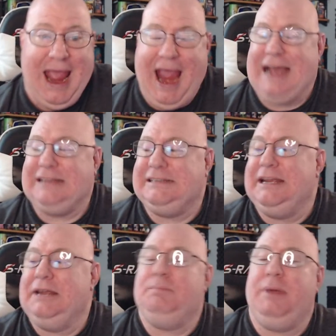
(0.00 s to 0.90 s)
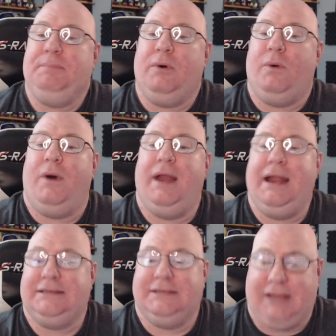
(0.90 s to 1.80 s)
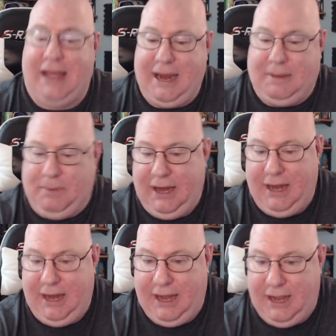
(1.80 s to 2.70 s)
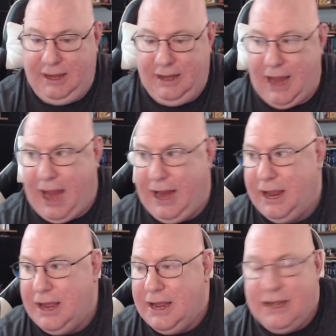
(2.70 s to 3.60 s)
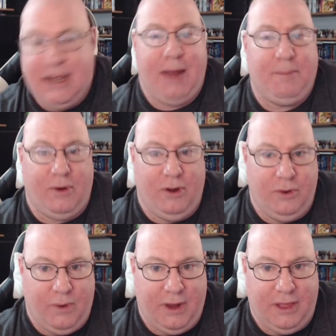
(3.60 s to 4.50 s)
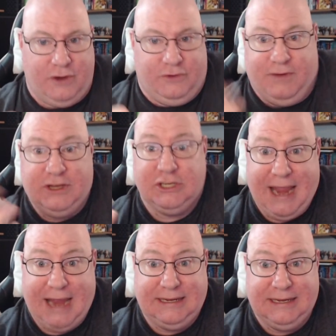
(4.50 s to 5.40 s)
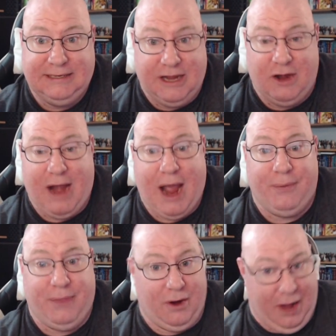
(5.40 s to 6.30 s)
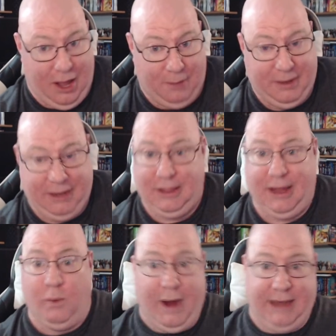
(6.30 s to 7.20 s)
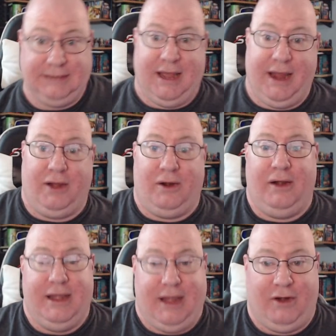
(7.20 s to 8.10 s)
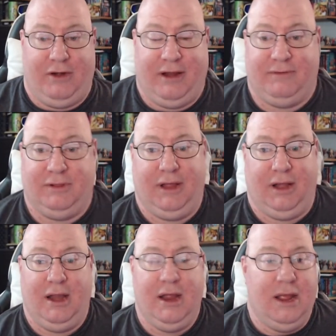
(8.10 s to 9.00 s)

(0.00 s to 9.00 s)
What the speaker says: asking people what it's like being in a neighborhood where there's vigilantes that are out there helping, like White Tiger and Daredevil and